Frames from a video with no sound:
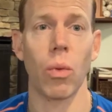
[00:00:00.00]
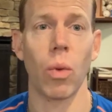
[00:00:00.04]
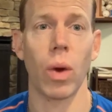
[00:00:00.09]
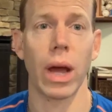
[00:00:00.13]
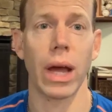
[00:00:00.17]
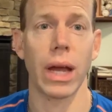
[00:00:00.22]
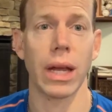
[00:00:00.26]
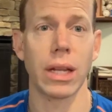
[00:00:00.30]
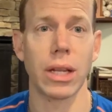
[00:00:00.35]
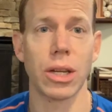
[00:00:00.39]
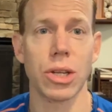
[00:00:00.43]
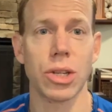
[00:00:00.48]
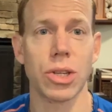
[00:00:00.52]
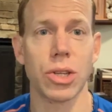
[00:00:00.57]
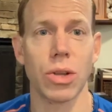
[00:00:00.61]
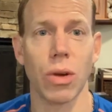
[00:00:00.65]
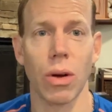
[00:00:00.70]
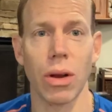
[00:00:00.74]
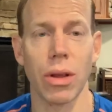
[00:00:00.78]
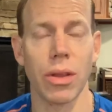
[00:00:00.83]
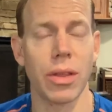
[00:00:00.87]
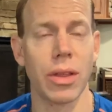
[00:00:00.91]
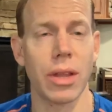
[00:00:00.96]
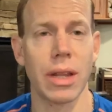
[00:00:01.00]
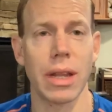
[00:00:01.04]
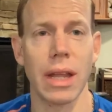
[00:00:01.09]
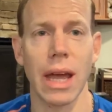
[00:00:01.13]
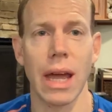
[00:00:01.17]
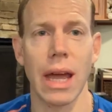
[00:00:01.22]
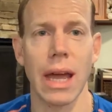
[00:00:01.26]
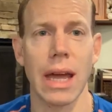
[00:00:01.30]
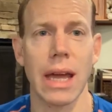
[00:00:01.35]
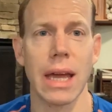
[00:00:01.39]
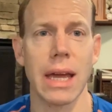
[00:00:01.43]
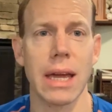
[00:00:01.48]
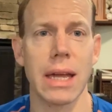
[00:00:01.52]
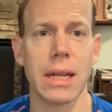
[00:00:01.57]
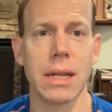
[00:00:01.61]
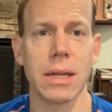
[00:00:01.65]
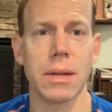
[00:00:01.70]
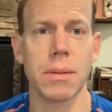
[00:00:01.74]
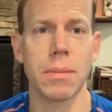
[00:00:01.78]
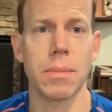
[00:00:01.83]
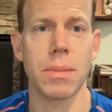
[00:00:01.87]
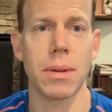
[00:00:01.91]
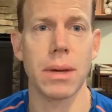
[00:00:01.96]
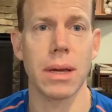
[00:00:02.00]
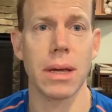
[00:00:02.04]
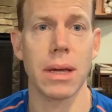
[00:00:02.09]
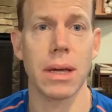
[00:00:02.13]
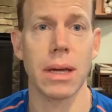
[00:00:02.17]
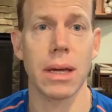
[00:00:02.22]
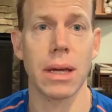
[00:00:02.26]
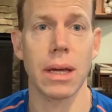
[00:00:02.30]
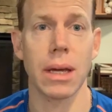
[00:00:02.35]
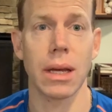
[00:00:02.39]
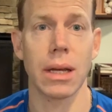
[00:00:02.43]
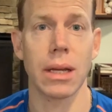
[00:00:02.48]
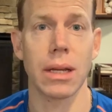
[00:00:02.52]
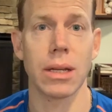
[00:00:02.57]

way to start the day and to be